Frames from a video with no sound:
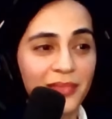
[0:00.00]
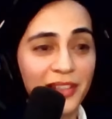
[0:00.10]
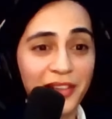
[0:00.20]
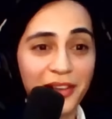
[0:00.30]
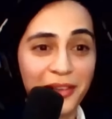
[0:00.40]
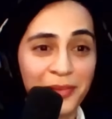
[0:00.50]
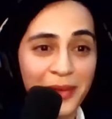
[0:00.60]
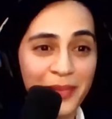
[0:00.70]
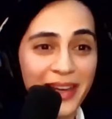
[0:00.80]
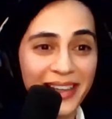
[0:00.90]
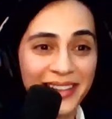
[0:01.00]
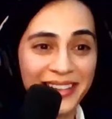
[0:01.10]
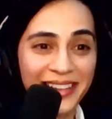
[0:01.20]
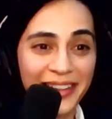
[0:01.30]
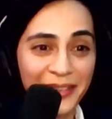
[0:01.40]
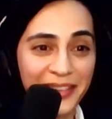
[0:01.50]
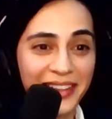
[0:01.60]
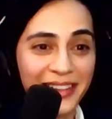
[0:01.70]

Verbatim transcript: target on my back kind of thing,